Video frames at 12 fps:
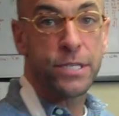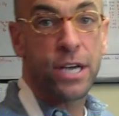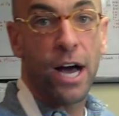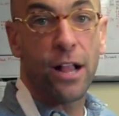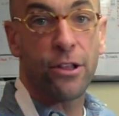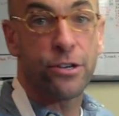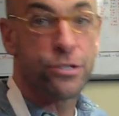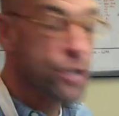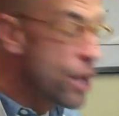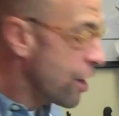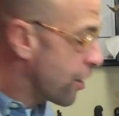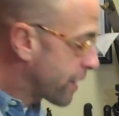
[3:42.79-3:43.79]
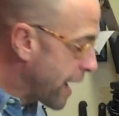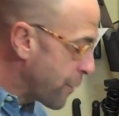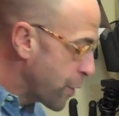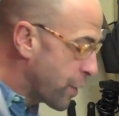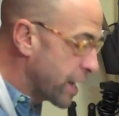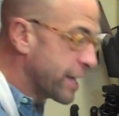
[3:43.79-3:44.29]
colors, okay,
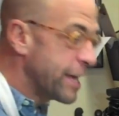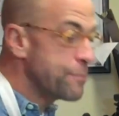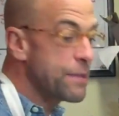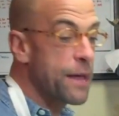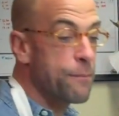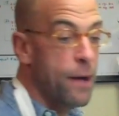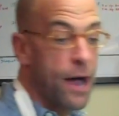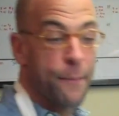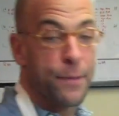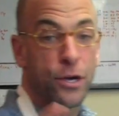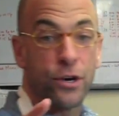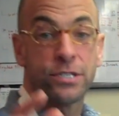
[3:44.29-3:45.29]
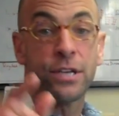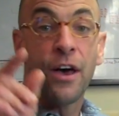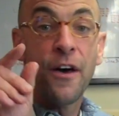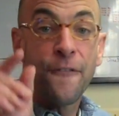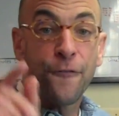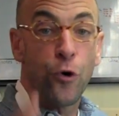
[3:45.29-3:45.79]
we want to keep that in mind because
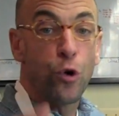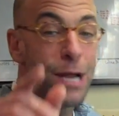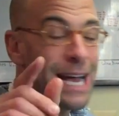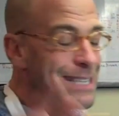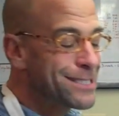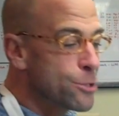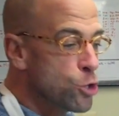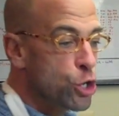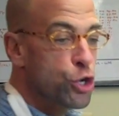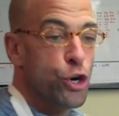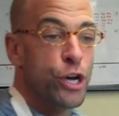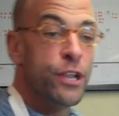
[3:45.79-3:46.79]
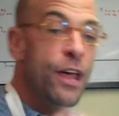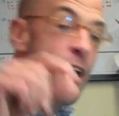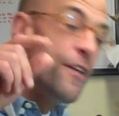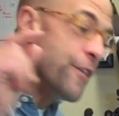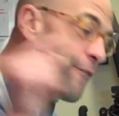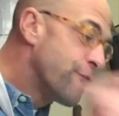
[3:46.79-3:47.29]
food has to look good.
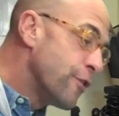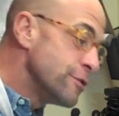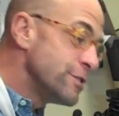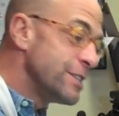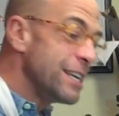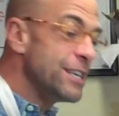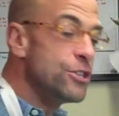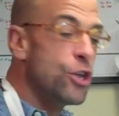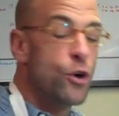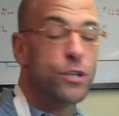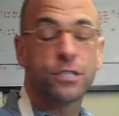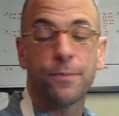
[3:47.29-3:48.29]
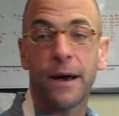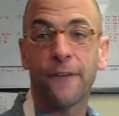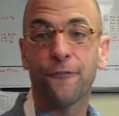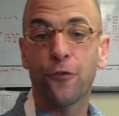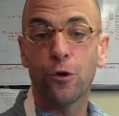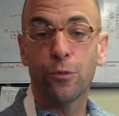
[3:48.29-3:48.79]
The first thing you notice
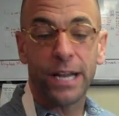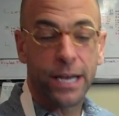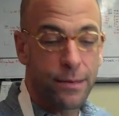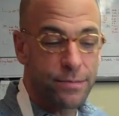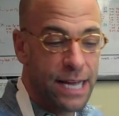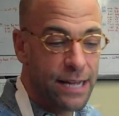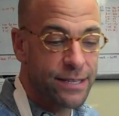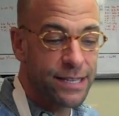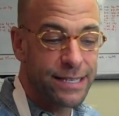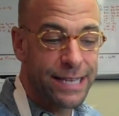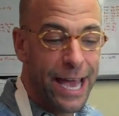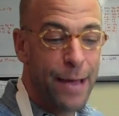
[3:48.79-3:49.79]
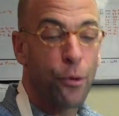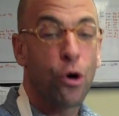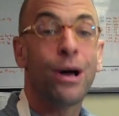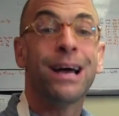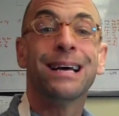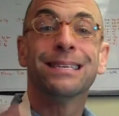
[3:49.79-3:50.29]
about food when it comes out to the
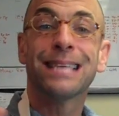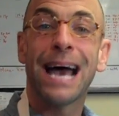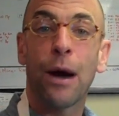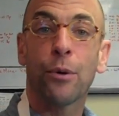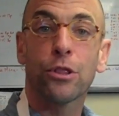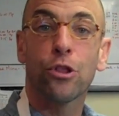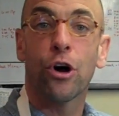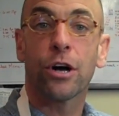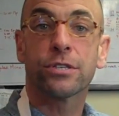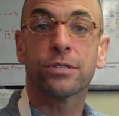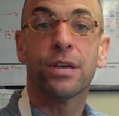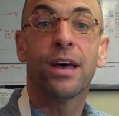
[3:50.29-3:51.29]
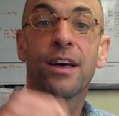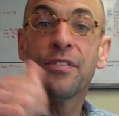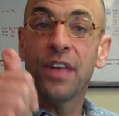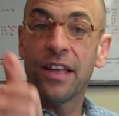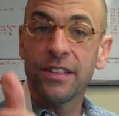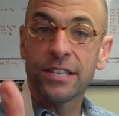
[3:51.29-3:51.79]
table is how it looks.
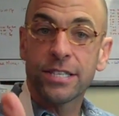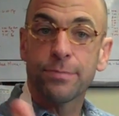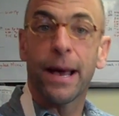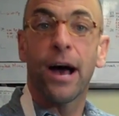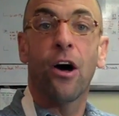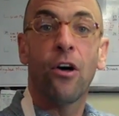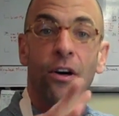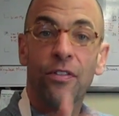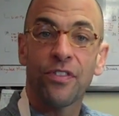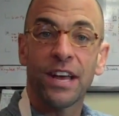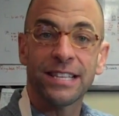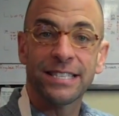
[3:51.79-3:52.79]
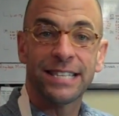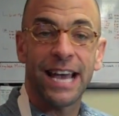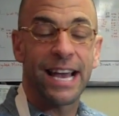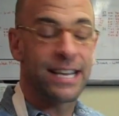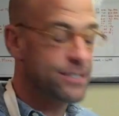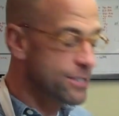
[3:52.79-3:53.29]
Then the smell, then the
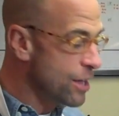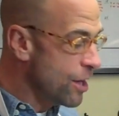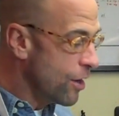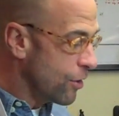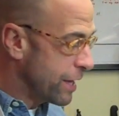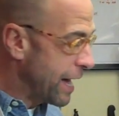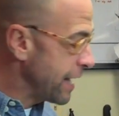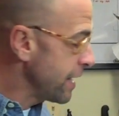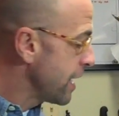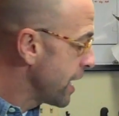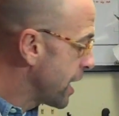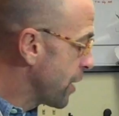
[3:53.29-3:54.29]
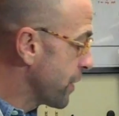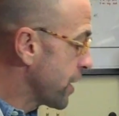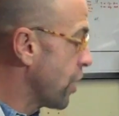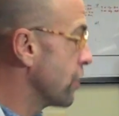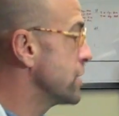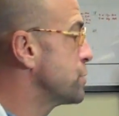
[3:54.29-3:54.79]
taste. Okay, here we
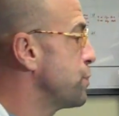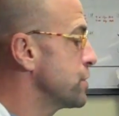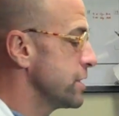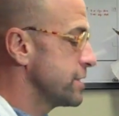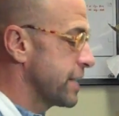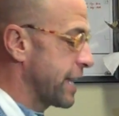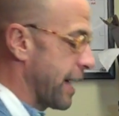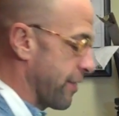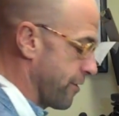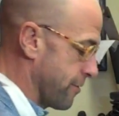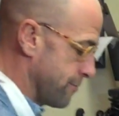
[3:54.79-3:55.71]
go, let's put this together.